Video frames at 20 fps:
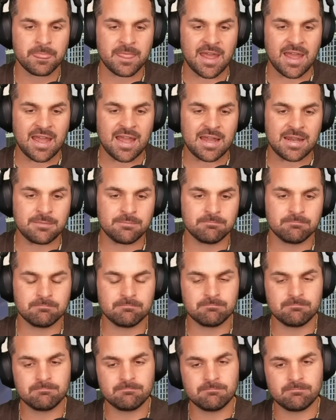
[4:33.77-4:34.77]
And
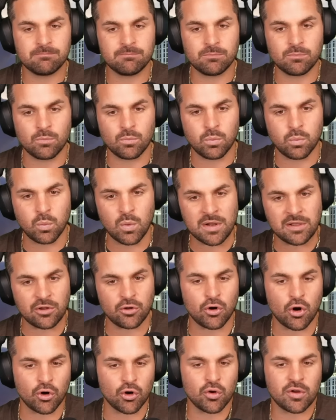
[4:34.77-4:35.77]
when
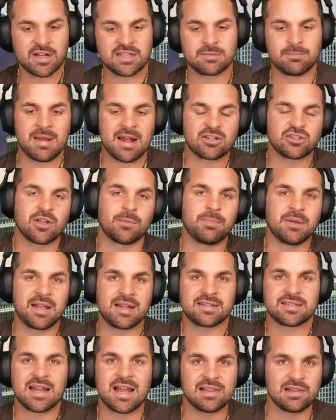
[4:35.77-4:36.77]
Leonardo gets matched up
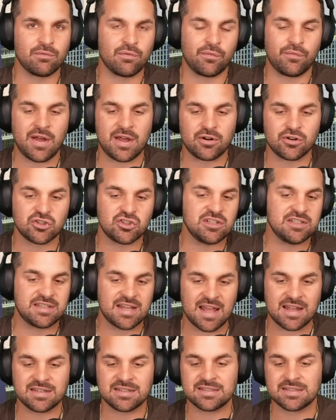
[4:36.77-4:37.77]
against high-level fighters, she
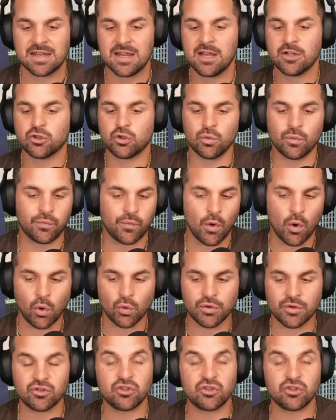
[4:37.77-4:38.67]
tends to fold.